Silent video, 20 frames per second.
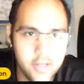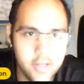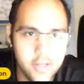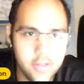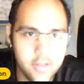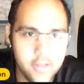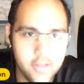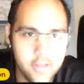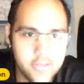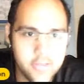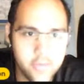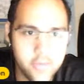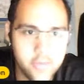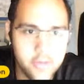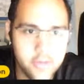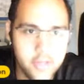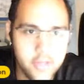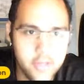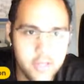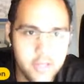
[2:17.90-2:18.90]
these were
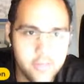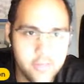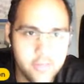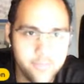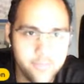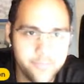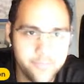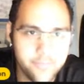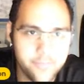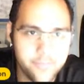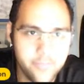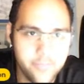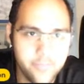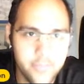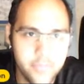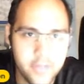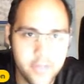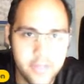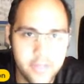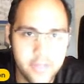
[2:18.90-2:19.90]
the
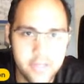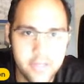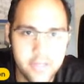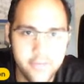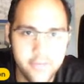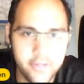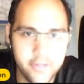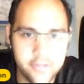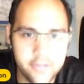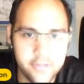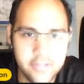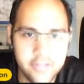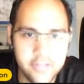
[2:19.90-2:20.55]
individuals